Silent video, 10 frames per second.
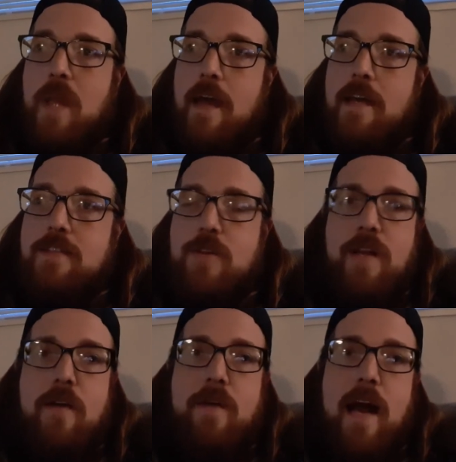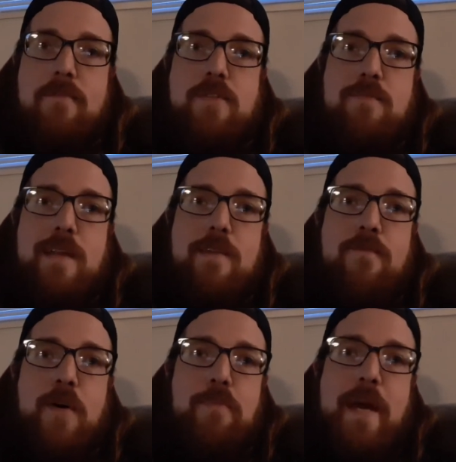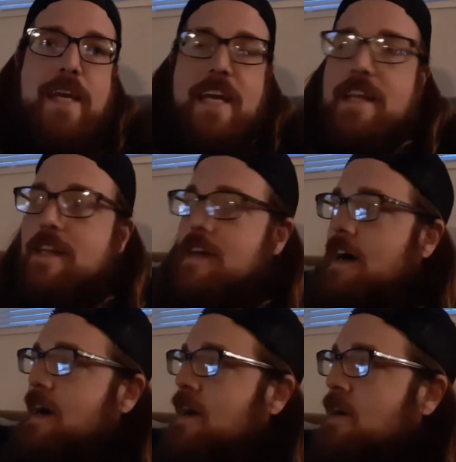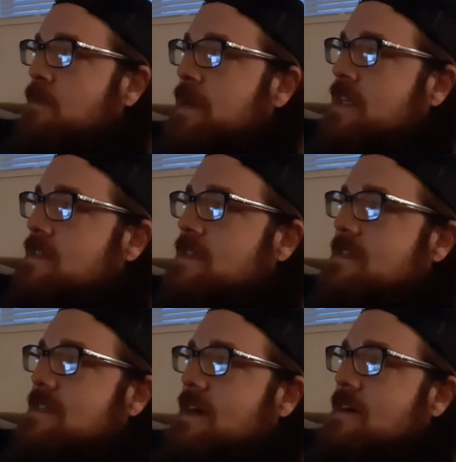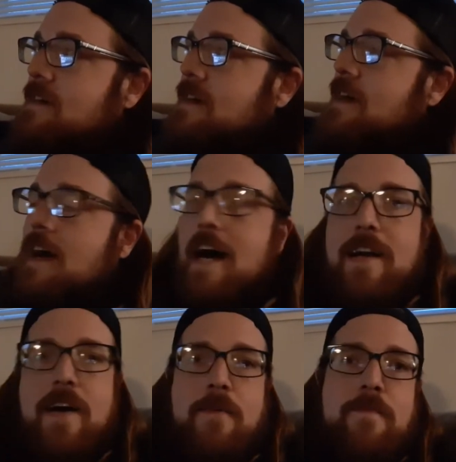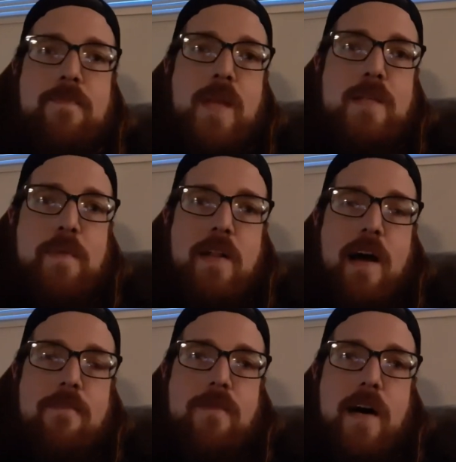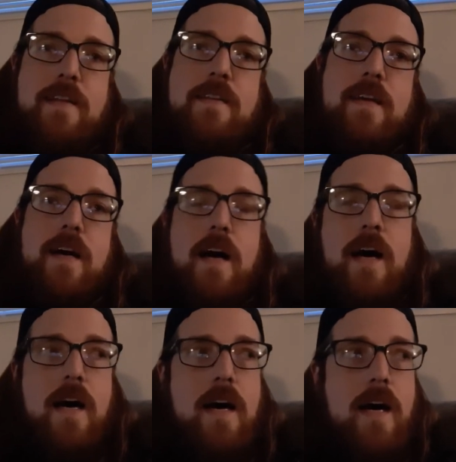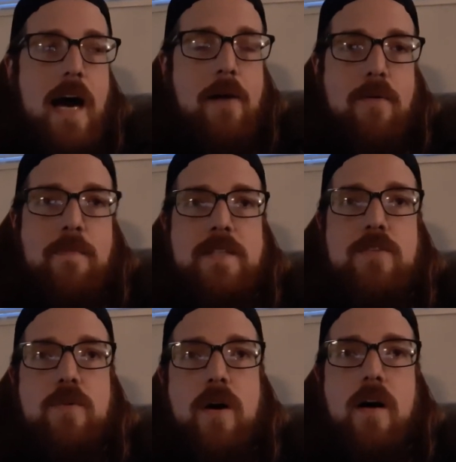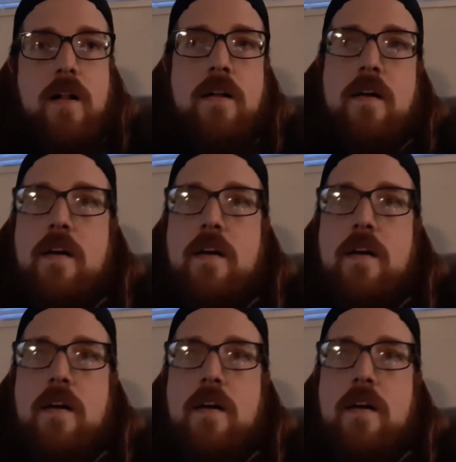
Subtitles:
I guess you can never have too many filmmaking homies. So I don't know. It's been a lot of fun. I will miss you all.